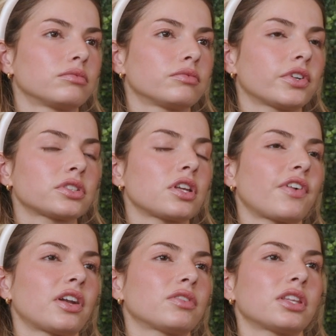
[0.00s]
first off,
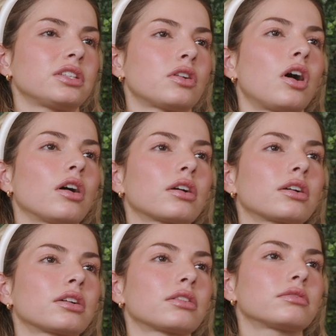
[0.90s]
I don't really talk
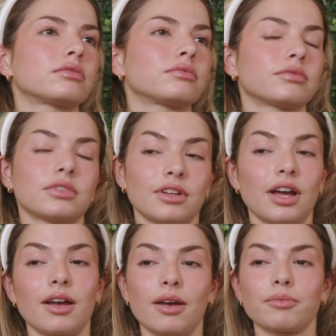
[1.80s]

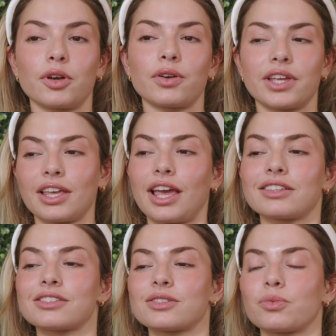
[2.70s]
I, I'm going
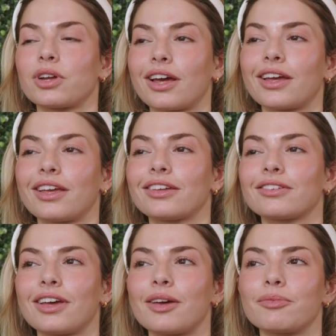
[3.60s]
against what I
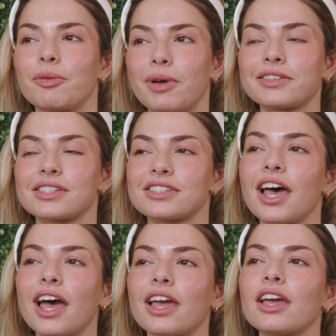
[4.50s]
am about to
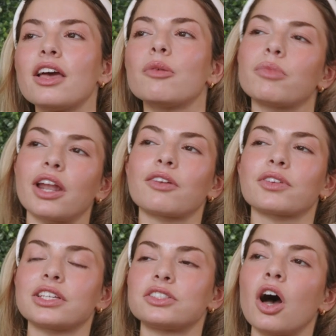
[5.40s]
say, but I don't
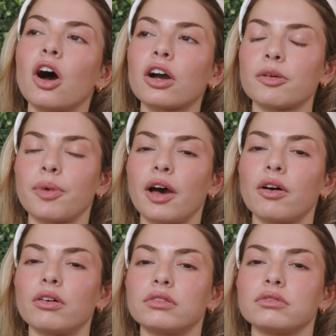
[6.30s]
really talk
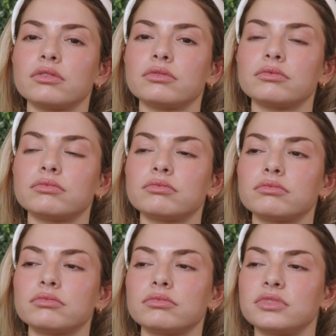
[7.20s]
about
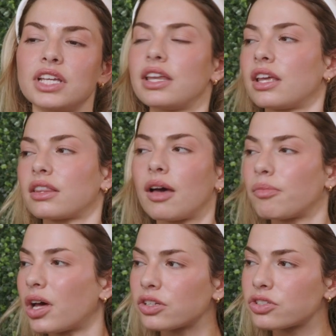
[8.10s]
dating that
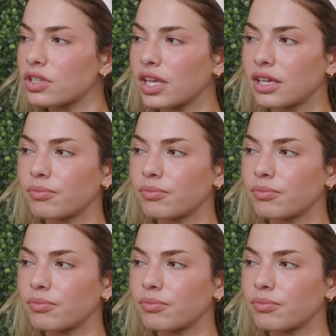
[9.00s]
much. Like